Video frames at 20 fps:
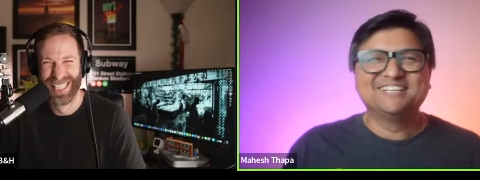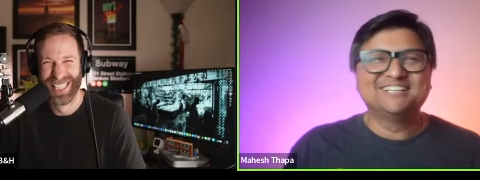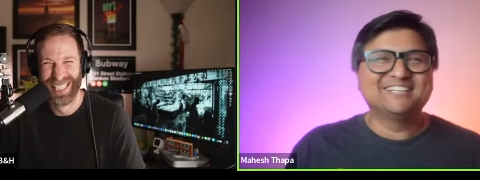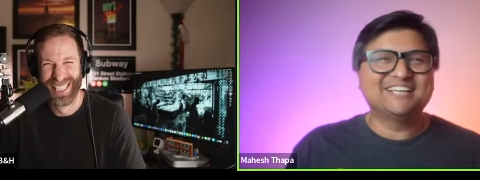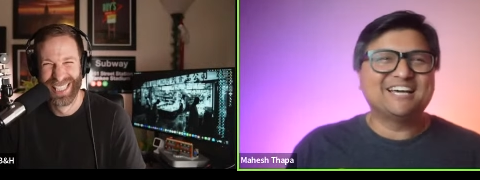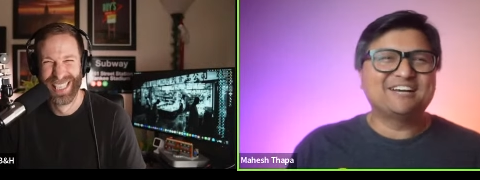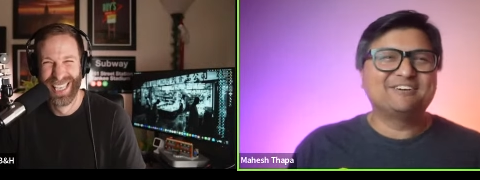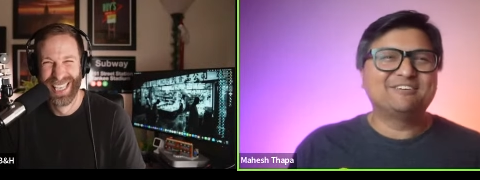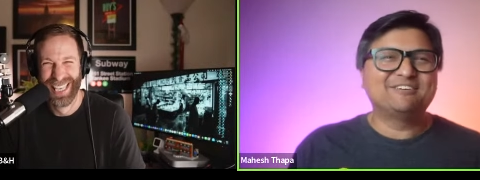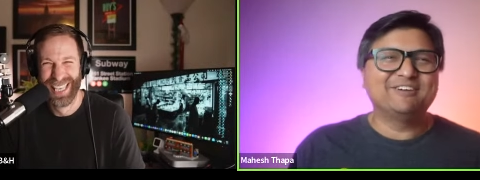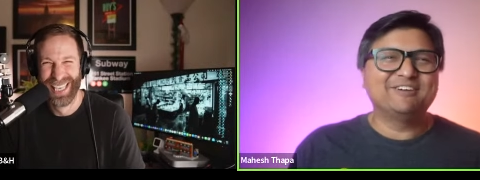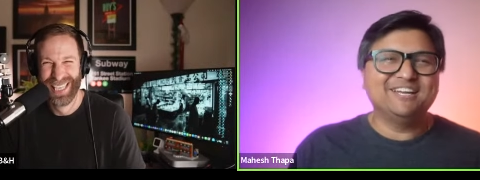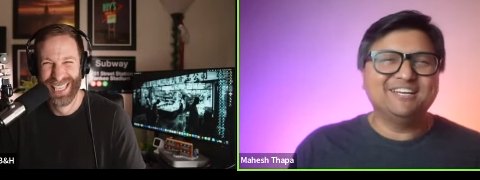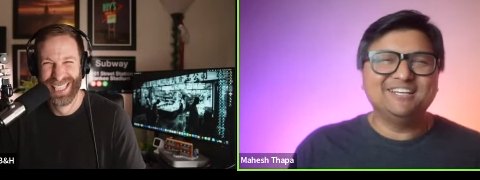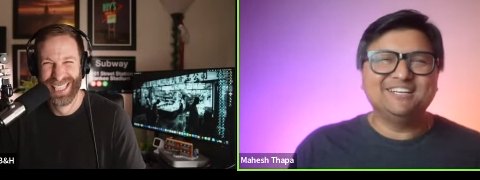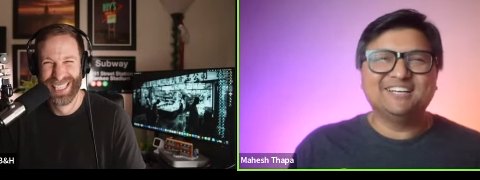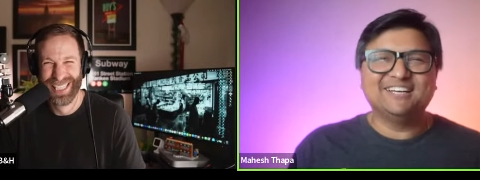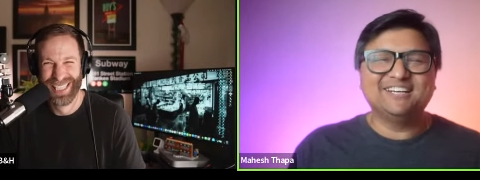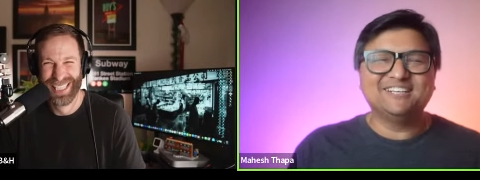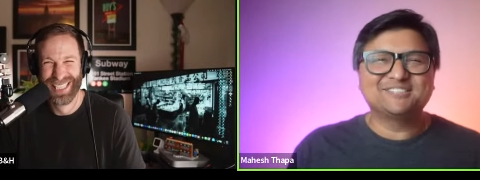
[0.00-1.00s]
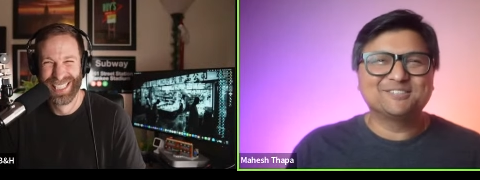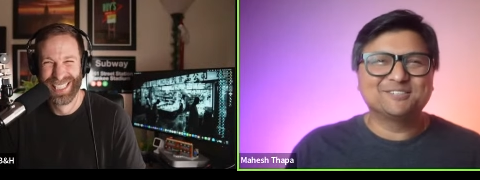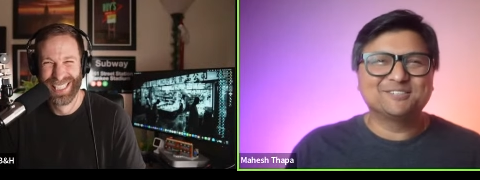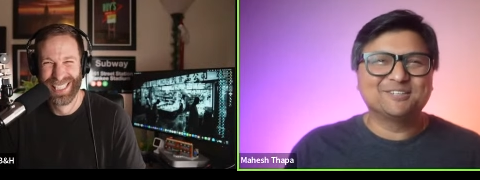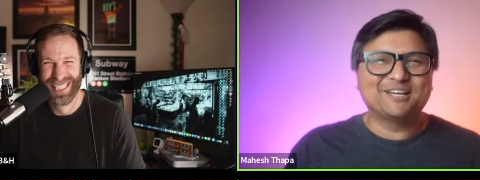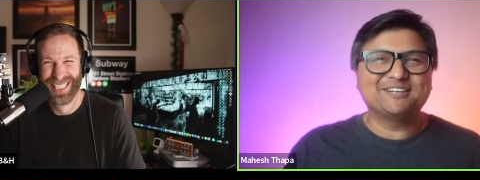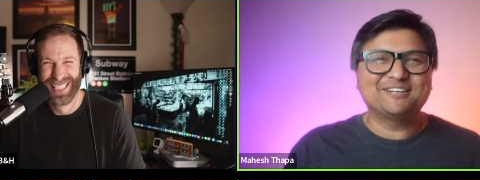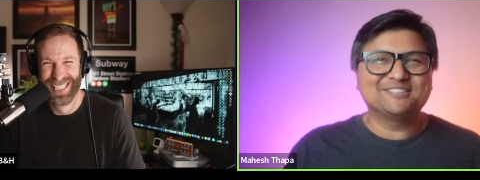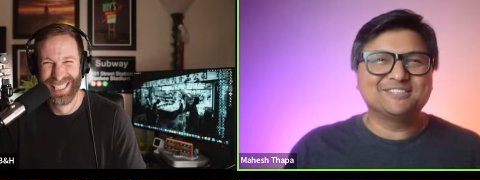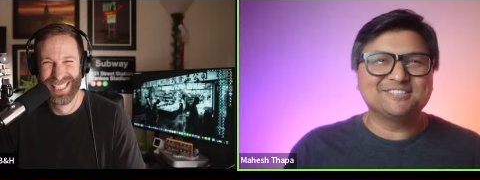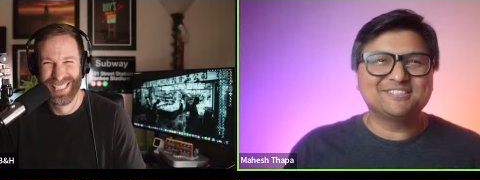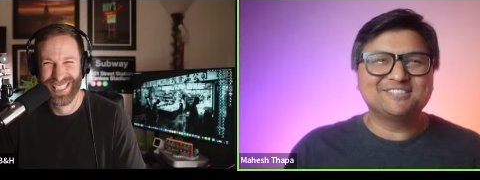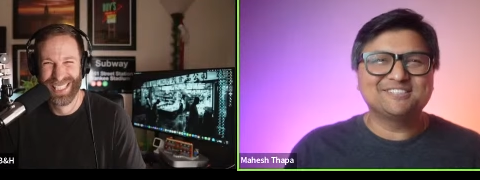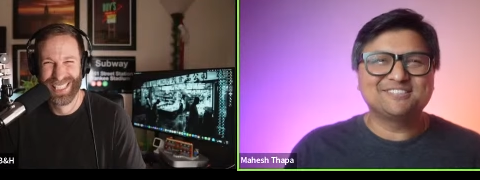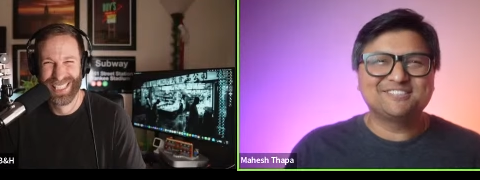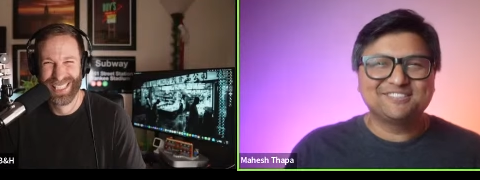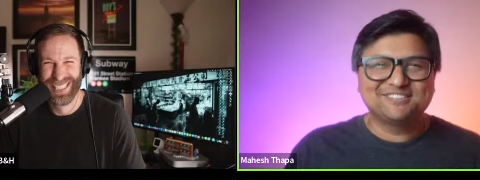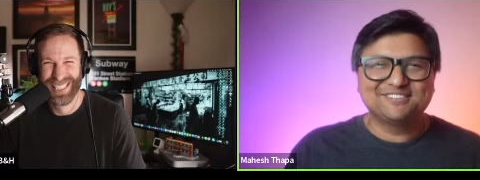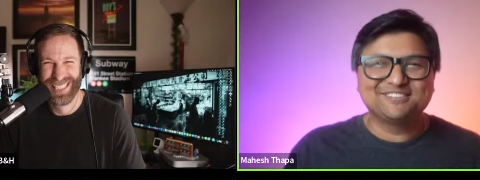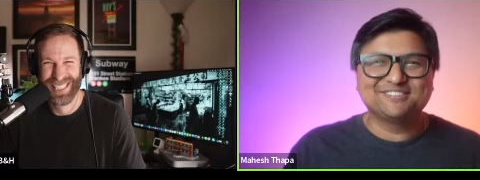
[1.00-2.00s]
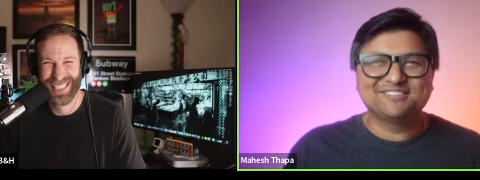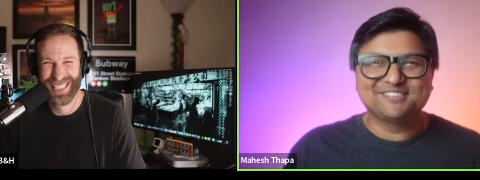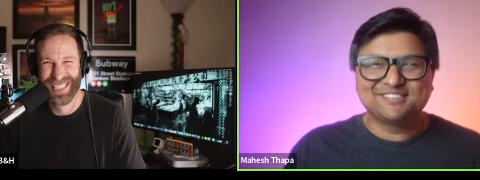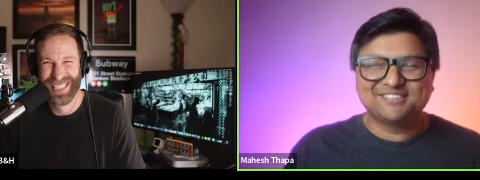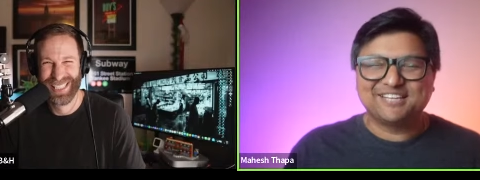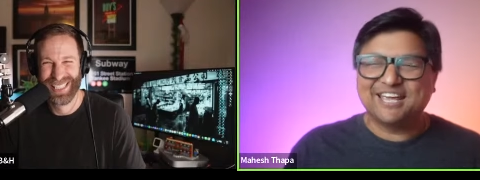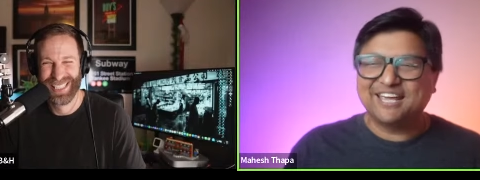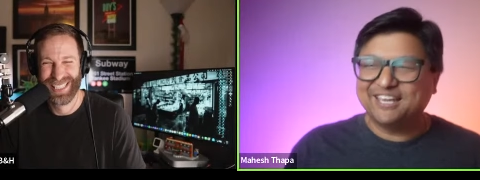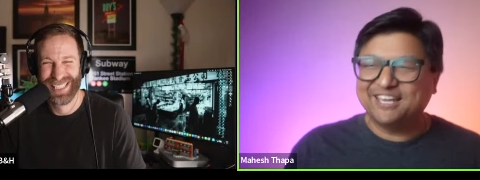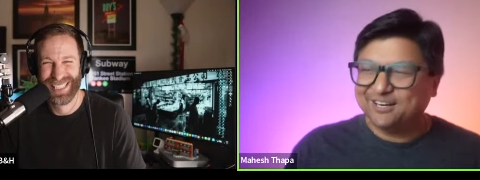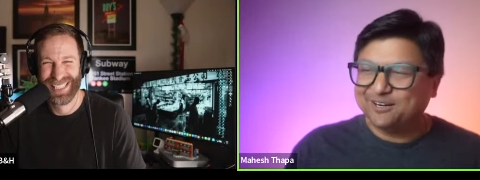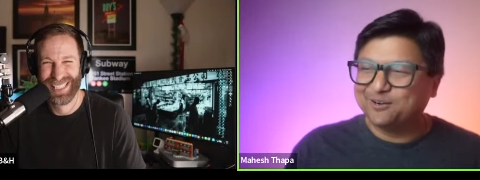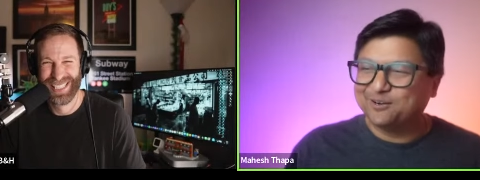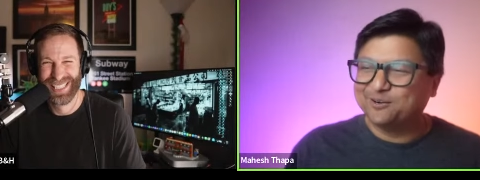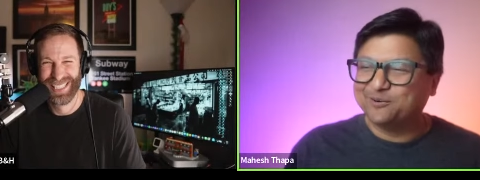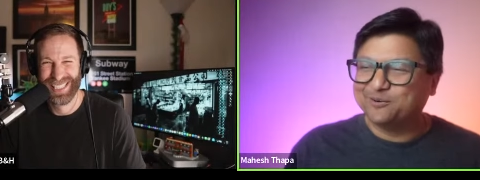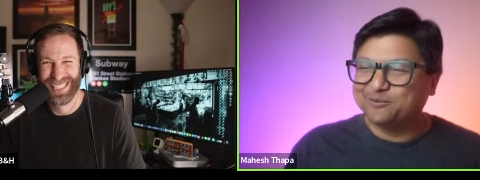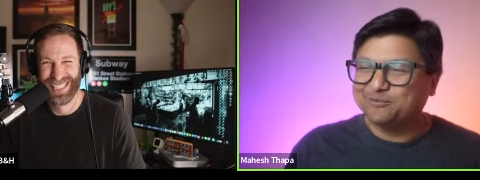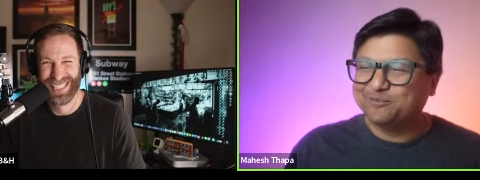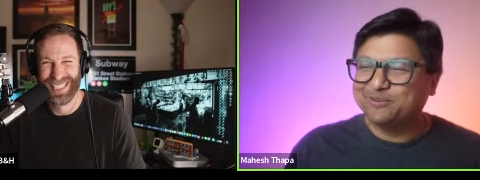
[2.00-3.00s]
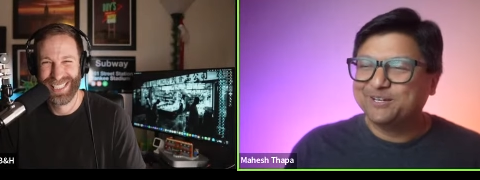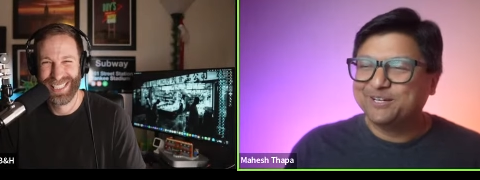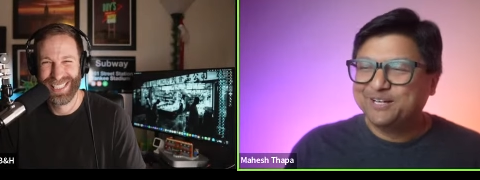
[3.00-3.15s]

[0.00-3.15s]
Speaker 1: a lot of rainy days, so a lot of just staying at home